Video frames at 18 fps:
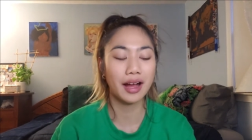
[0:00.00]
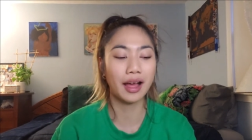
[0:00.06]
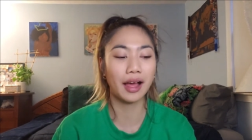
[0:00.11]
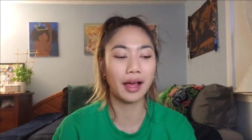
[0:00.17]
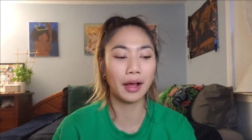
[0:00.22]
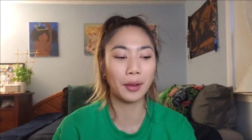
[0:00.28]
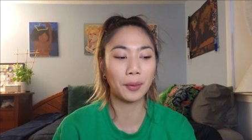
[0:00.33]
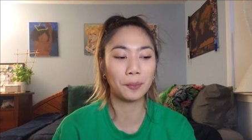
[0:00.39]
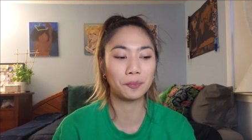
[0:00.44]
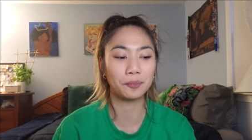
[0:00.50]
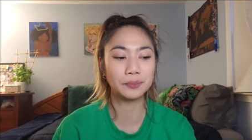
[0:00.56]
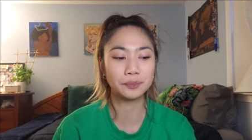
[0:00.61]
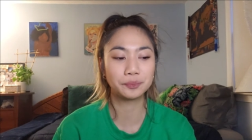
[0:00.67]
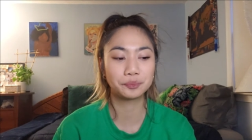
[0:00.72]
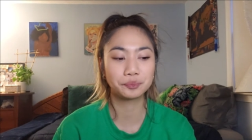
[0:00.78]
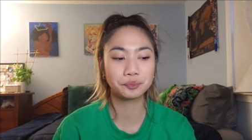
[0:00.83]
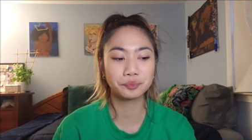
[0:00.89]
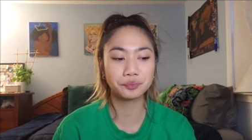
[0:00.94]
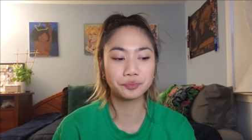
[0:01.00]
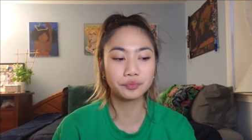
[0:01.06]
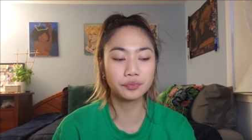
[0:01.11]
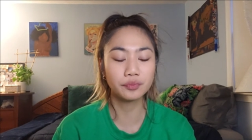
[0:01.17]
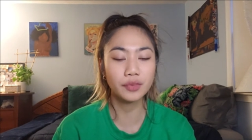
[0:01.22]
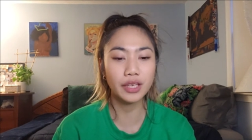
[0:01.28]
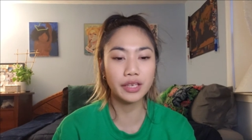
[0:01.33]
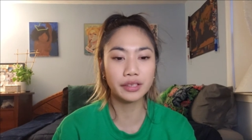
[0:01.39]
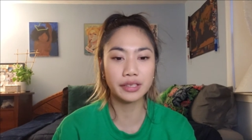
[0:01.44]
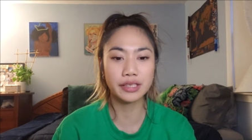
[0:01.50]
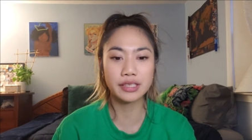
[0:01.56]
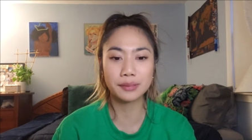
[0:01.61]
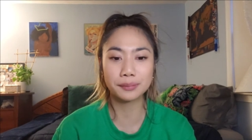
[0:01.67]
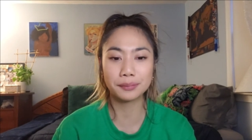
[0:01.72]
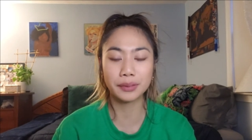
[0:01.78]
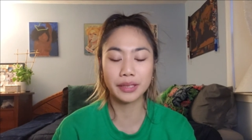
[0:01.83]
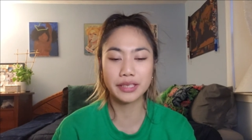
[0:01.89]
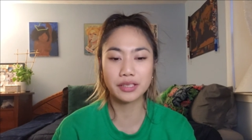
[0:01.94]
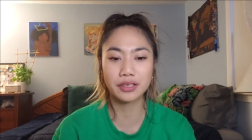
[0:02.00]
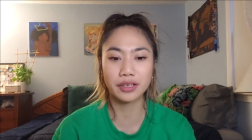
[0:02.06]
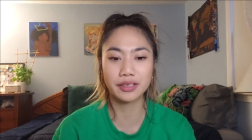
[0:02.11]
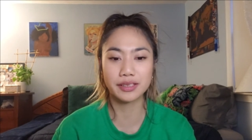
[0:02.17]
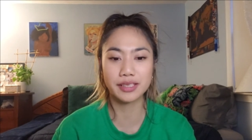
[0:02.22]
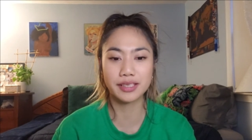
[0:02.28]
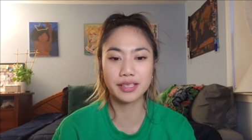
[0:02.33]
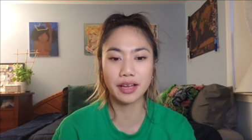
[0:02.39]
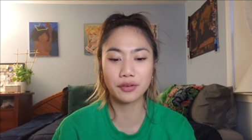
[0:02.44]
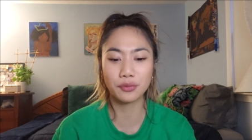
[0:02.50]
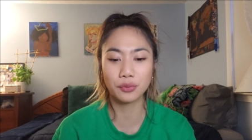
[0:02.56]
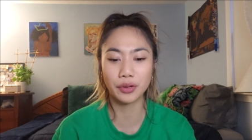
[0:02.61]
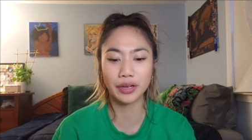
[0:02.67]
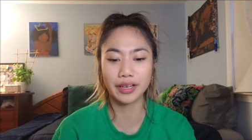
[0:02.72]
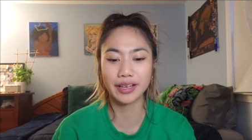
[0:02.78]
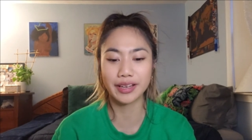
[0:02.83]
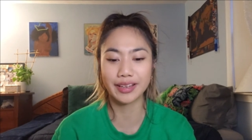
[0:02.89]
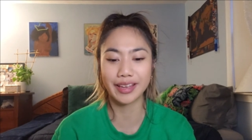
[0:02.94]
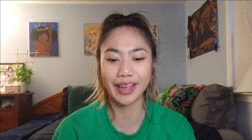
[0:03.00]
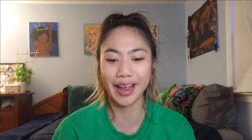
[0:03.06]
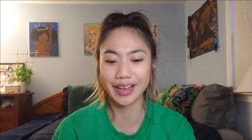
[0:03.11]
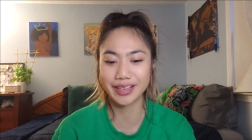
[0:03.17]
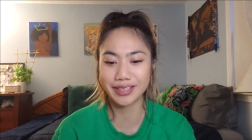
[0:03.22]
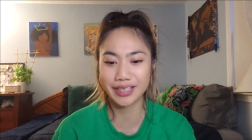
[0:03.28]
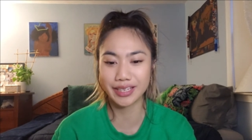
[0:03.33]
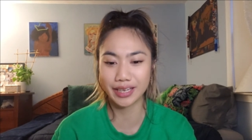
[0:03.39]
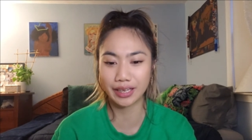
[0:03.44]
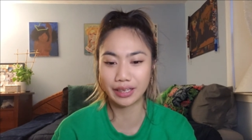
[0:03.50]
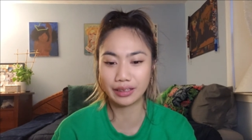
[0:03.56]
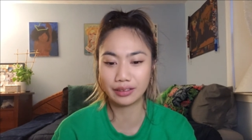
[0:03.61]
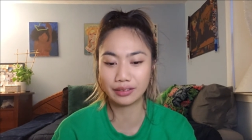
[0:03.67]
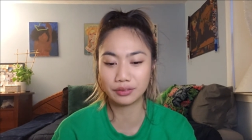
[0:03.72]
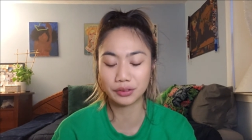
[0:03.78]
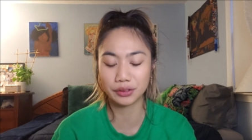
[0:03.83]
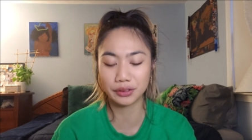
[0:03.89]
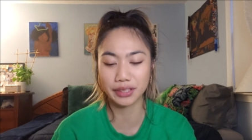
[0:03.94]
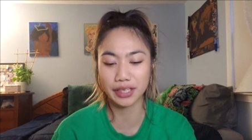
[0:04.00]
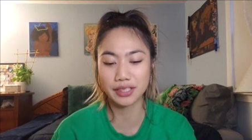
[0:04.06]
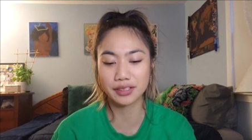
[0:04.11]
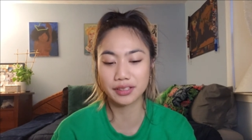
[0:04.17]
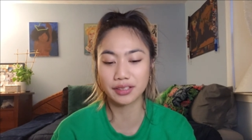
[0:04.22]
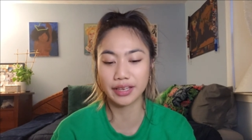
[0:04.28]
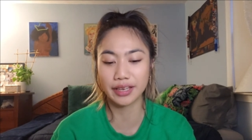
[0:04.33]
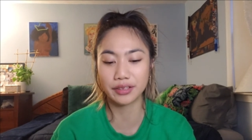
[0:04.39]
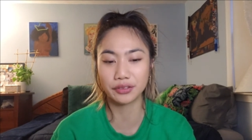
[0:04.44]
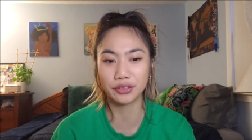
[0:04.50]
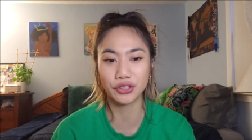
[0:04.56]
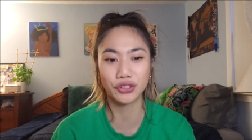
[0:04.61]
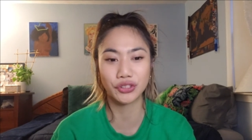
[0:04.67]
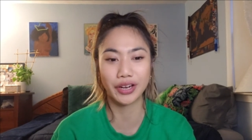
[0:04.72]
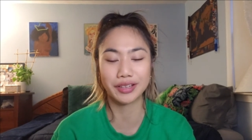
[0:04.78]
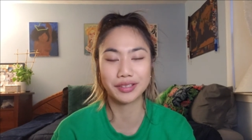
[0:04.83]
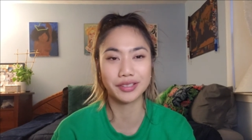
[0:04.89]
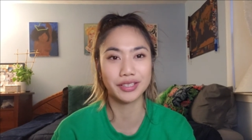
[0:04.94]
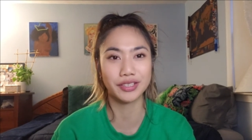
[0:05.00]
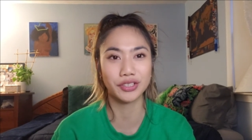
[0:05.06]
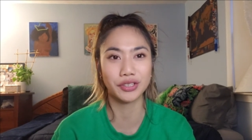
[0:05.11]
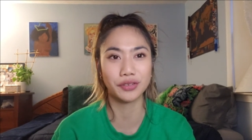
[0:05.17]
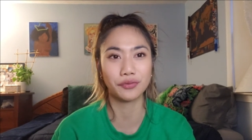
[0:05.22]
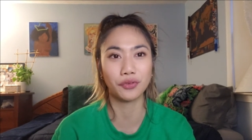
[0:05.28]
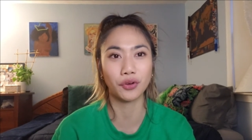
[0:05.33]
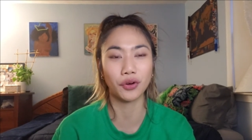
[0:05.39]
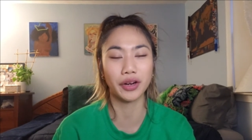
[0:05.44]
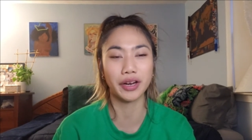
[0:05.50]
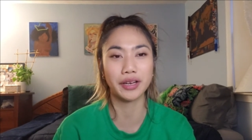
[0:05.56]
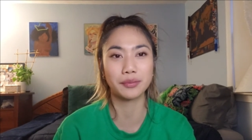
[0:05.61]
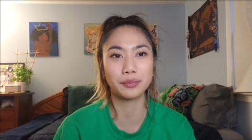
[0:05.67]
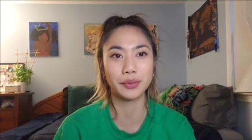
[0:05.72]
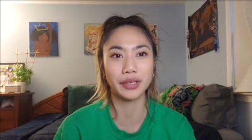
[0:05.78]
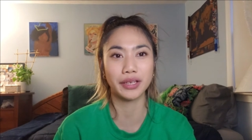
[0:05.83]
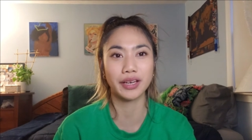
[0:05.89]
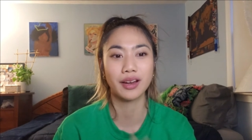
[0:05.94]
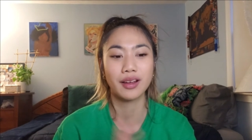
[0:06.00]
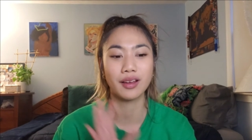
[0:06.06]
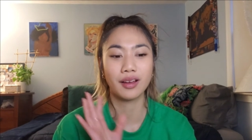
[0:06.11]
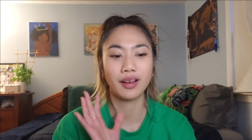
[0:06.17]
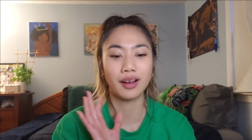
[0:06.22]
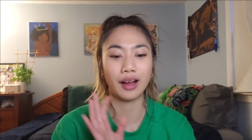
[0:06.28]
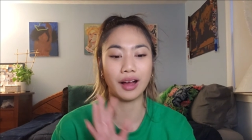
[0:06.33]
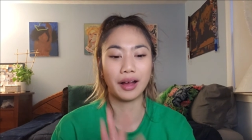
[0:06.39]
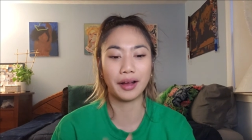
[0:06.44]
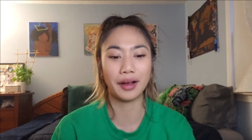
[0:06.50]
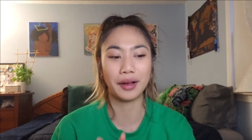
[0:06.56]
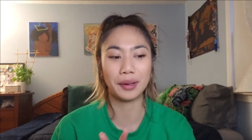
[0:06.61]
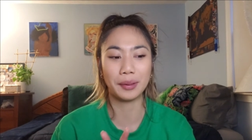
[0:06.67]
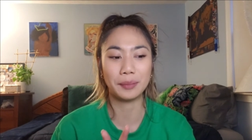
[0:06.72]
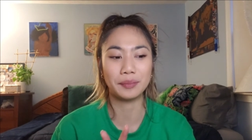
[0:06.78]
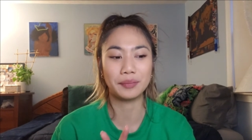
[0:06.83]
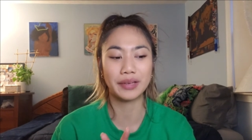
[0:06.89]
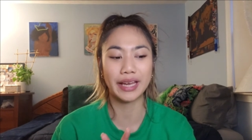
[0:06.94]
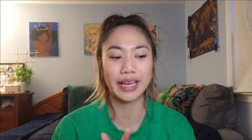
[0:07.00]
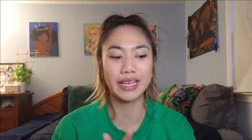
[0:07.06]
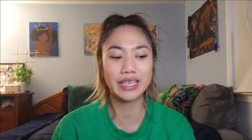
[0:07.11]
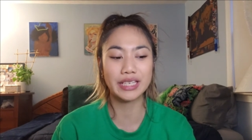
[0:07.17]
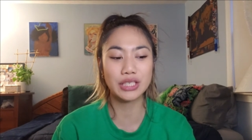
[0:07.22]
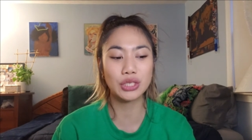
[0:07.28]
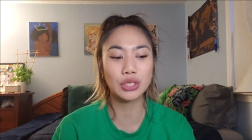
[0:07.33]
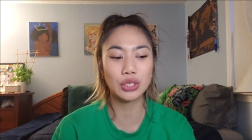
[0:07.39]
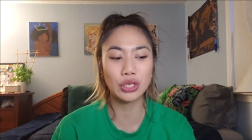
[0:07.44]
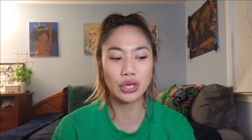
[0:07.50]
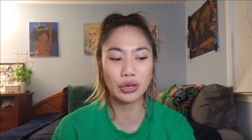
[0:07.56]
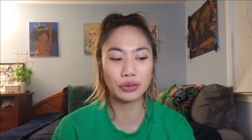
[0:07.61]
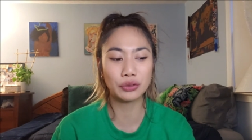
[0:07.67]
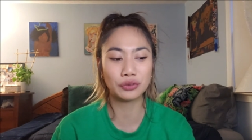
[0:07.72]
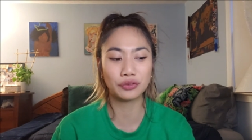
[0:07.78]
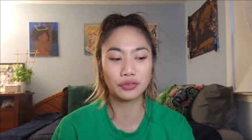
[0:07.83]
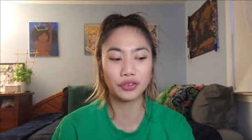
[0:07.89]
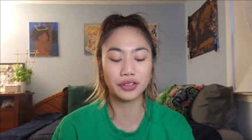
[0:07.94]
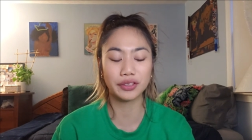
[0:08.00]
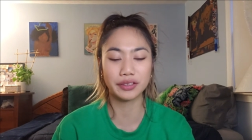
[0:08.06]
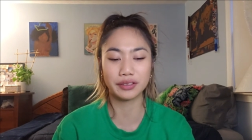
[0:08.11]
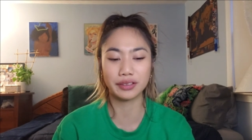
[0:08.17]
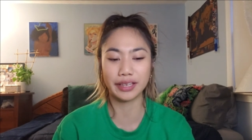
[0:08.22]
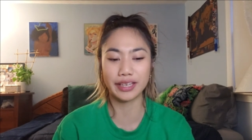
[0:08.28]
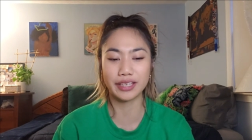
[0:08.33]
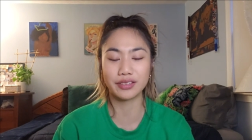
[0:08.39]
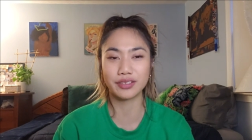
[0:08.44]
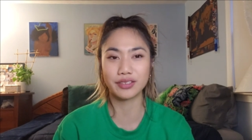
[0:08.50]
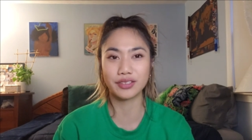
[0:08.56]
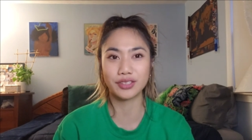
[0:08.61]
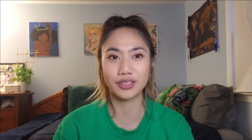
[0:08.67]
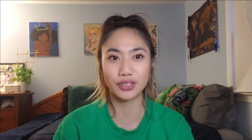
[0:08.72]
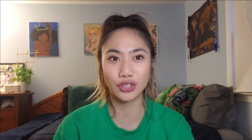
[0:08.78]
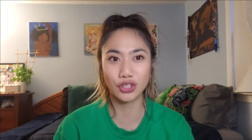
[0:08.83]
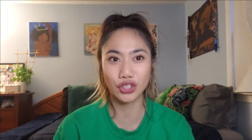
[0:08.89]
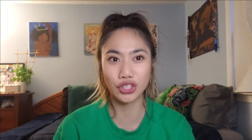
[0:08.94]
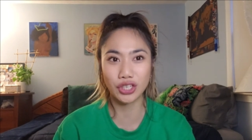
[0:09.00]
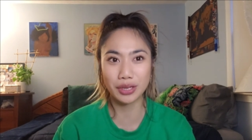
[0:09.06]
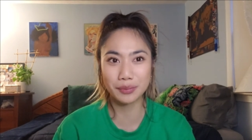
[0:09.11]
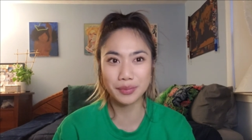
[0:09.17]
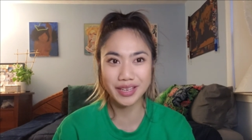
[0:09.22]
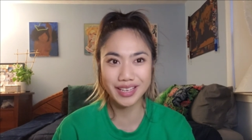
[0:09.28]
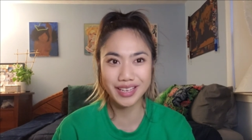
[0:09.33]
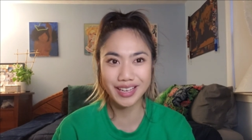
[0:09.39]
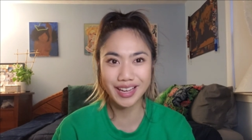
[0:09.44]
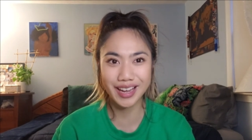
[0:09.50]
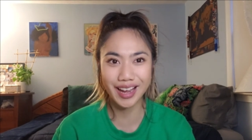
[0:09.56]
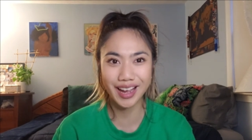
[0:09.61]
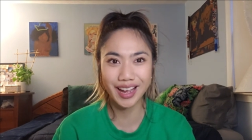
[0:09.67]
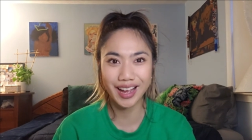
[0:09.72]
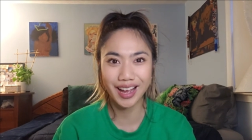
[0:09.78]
Um, this place called Sunway Canteen. Well, that's the English translation for it, but um, it is known for their like sashimi,